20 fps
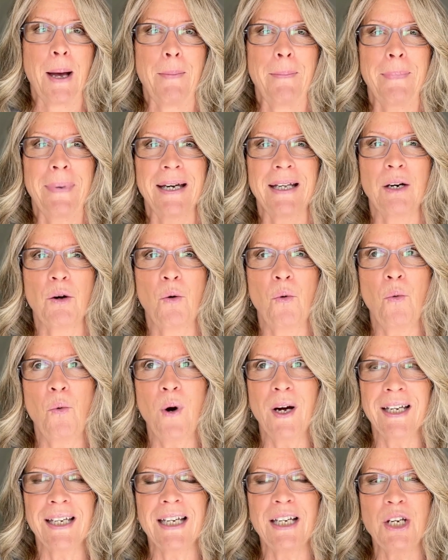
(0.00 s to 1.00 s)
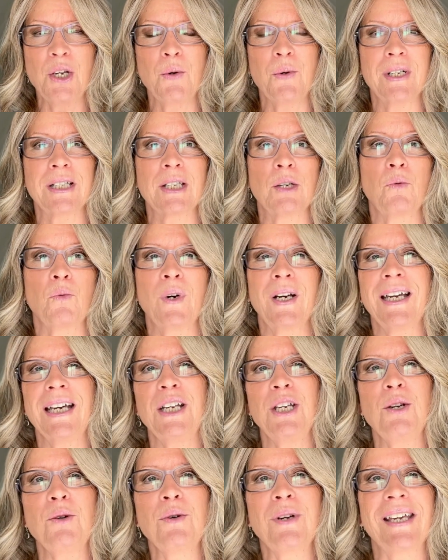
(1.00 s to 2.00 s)
But what can
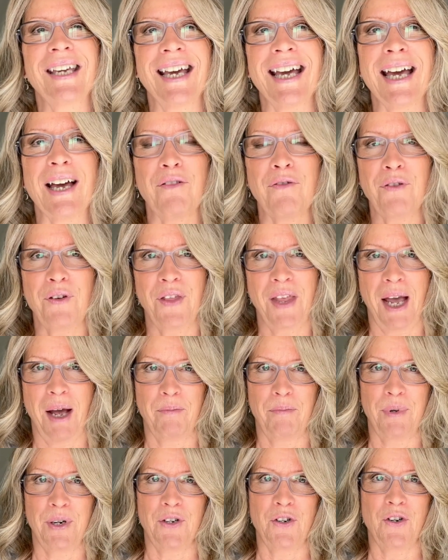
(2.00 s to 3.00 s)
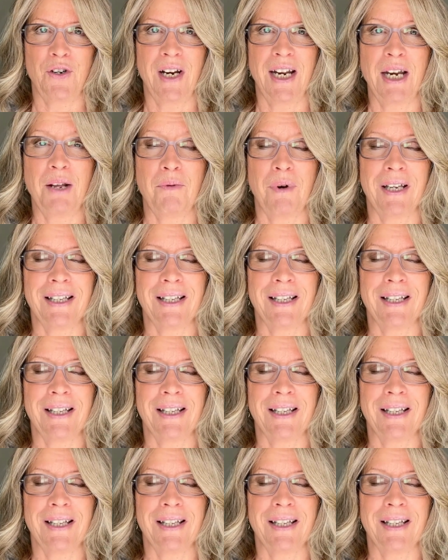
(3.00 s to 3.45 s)
you get for that budget anyway?